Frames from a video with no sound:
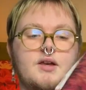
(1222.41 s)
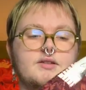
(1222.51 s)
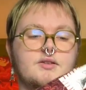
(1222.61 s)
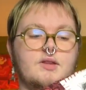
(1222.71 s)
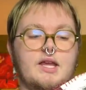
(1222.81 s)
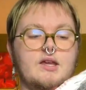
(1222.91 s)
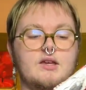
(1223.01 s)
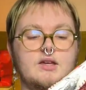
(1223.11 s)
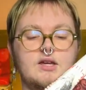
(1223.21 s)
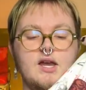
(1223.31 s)
So like
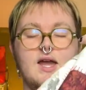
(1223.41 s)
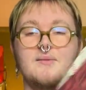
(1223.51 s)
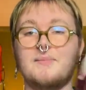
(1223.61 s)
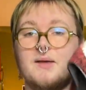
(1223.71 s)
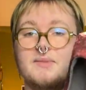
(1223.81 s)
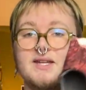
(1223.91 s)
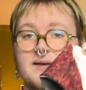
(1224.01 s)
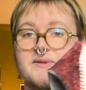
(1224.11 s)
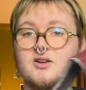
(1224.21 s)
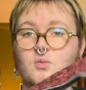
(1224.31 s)
might be a
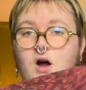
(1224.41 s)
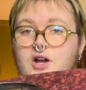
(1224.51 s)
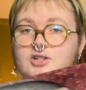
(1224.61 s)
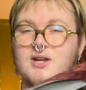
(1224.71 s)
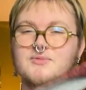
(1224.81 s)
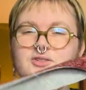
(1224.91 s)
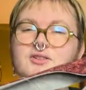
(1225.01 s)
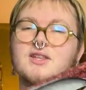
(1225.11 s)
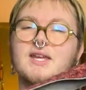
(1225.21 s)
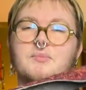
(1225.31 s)
nightmare to wash. I'm sure you
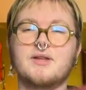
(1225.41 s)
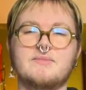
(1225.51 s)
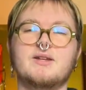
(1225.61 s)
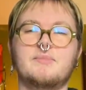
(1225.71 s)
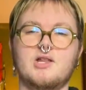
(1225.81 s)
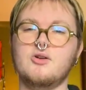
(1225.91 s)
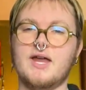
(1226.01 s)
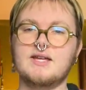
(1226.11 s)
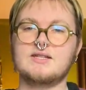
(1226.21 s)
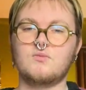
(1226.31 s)
could like put them in a
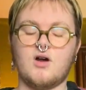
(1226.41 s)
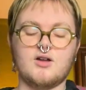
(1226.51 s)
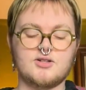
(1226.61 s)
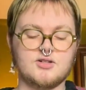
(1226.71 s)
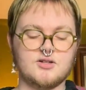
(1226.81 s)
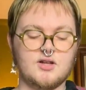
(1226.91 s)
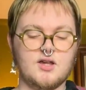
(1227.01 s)
pillowcase and wash.